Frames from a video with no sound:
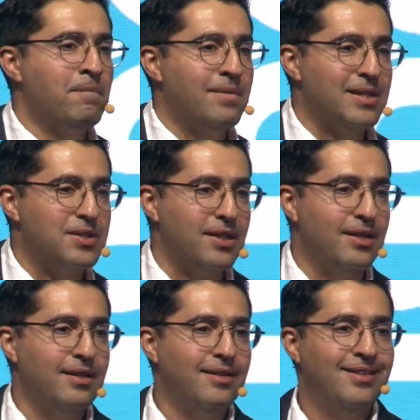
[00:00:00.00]
This
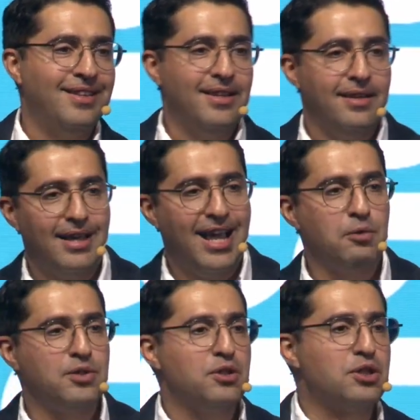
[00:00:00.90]
year? And how
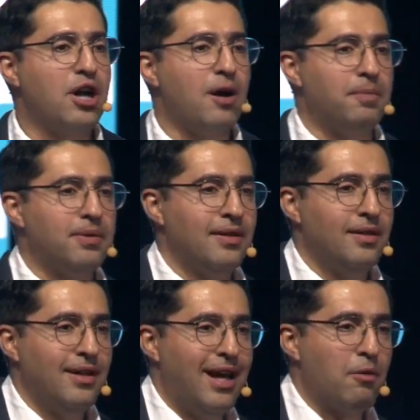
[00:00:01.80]
is your job?
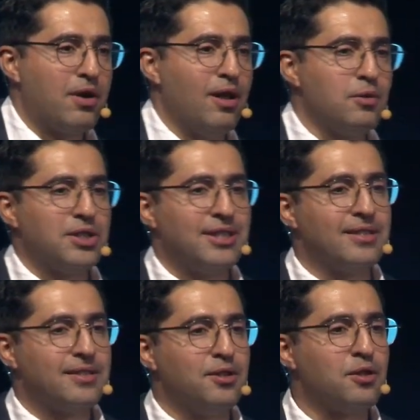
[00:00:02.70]
How close it is
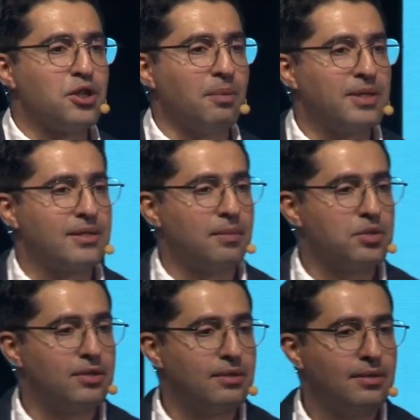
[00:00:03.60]
to your job description?